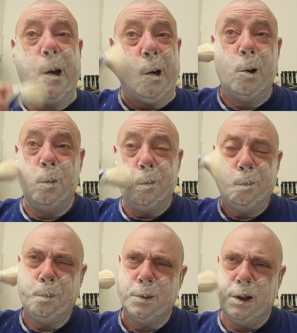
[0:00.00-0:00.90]
here.
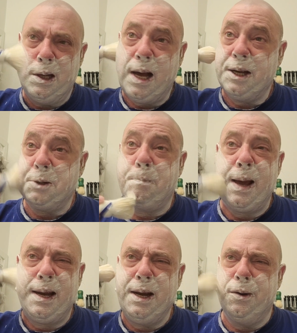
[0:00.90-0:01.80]
Not as
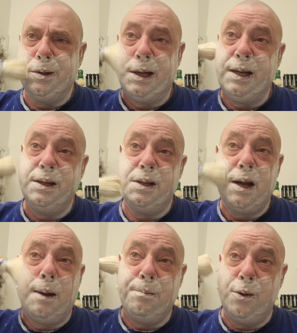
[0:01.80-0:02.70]
bad here as it is
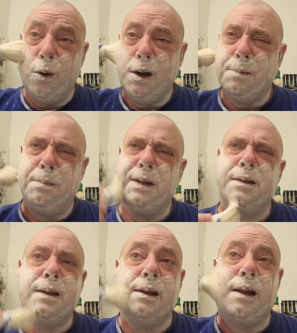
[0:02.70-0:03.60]
up north, but
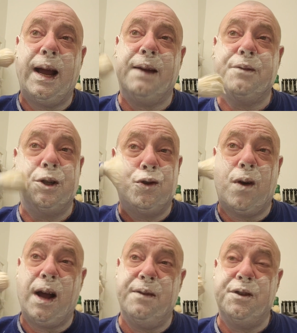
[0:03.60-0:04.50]
still I have to
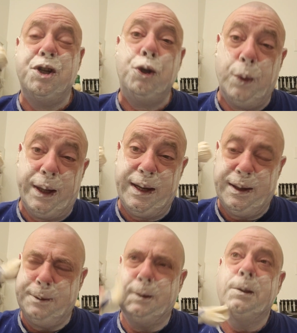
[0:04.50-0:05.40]
drive to it.
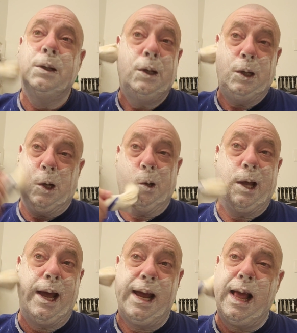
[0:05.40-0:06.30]

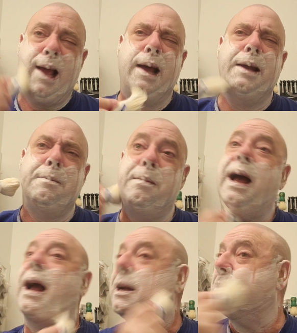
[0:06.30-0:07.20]
Okay, and
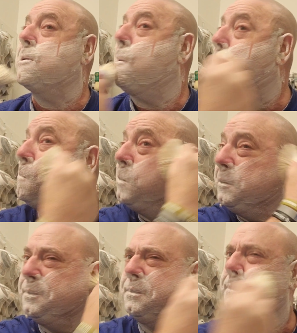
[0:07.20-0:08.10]
back. So
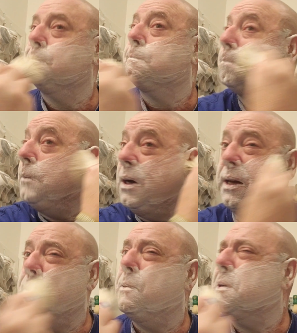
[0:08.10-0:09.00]
no,
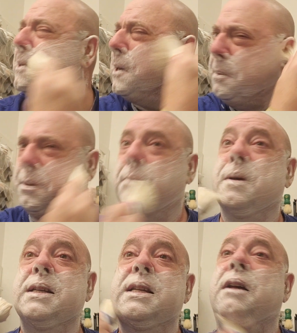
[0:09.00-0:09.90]
I wasn't going to put
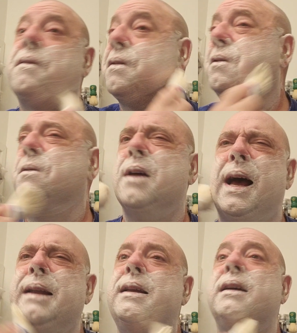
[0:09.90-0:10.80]
myself through
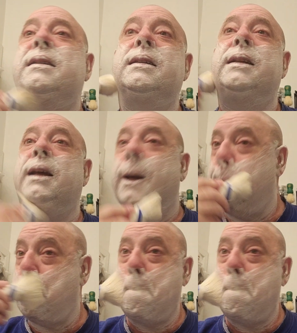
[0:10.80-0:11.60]
that today.